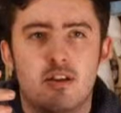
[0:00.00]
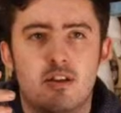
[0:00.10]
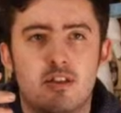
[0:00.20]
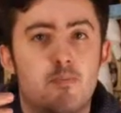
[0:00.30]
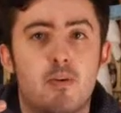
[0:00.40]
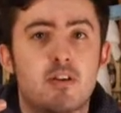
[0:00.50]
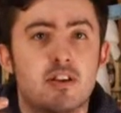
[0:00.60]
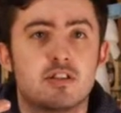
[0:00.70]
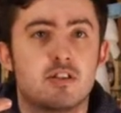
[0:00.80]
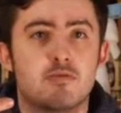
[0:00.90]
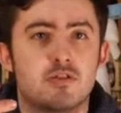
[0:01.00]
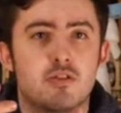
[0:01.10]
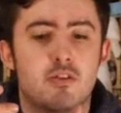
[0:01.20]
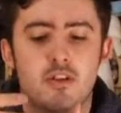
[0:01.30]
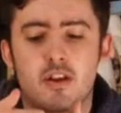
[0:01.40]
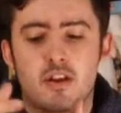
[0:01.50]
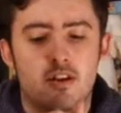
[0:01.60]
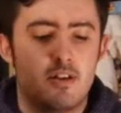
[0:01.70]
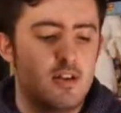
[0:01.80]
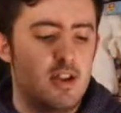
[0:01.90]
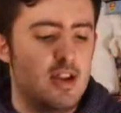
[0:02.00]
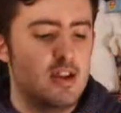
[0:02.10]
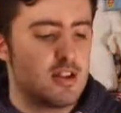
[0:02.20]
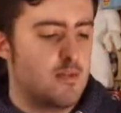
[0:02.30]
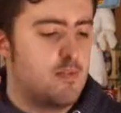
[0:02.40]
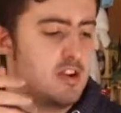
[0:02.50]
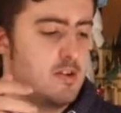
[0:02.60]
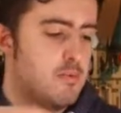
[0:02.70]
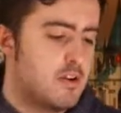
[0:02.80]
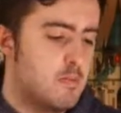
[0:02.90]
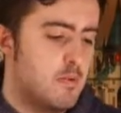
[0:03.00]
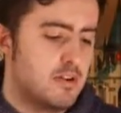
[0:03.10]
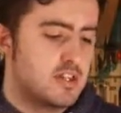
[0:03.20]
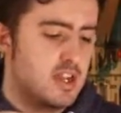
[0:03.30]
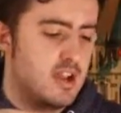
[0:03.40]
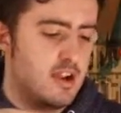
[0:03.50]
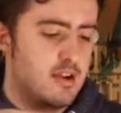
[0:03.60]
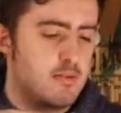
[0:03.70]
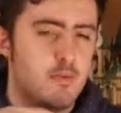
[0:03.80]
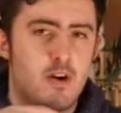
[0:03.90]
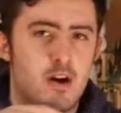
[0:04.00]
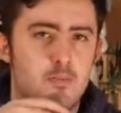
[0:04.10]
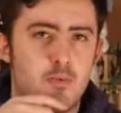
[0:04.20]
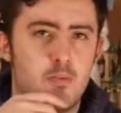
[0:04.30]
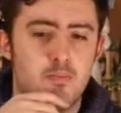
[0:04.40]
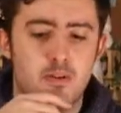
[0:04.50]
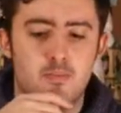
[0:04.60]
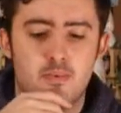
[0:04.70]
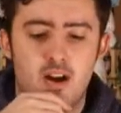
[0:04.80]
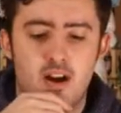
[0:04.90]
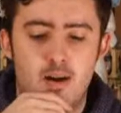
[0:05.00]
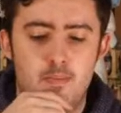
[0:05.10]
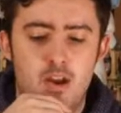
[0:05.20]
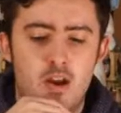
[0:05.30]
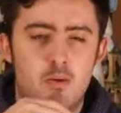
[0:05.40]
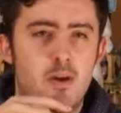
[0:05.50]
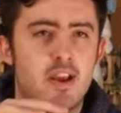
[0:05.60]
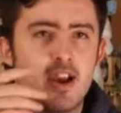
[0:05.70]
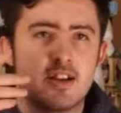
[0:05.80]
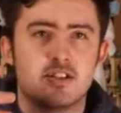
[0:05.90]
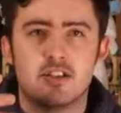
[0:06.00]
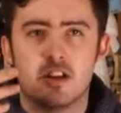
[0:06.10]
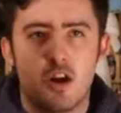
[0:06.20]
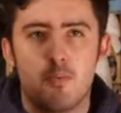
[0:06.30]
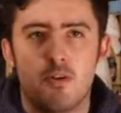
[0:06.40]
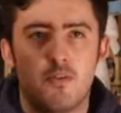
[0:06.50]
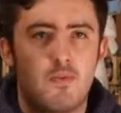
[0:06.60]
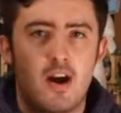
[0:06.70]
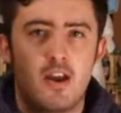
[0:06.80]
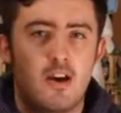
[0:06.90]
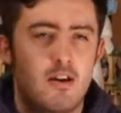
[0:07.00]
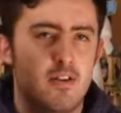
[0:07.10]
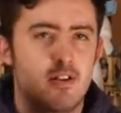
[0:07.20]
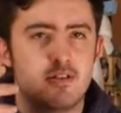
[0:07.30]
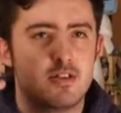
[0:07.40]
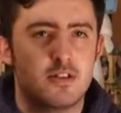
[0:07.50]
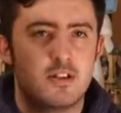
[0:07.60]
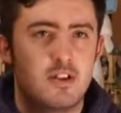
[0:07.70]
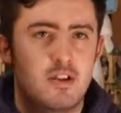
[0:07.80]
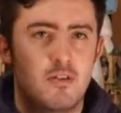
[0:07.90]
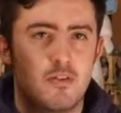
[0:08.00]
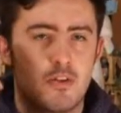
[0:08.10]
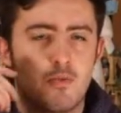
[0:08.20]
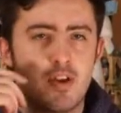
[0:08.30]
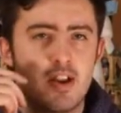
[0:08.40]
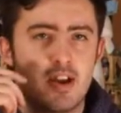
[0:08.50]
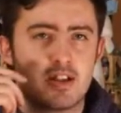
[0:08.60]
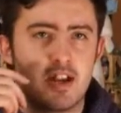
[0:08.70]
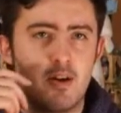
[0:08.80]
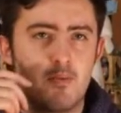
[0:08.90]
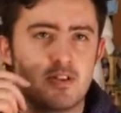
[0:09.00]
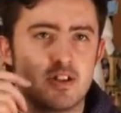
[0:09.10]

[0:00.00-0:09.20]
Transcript: the book is so short. You can easily read the book in one sitting without a problem. When it gets into the Goblet of Fire and the Order of the Phoenix, then obviously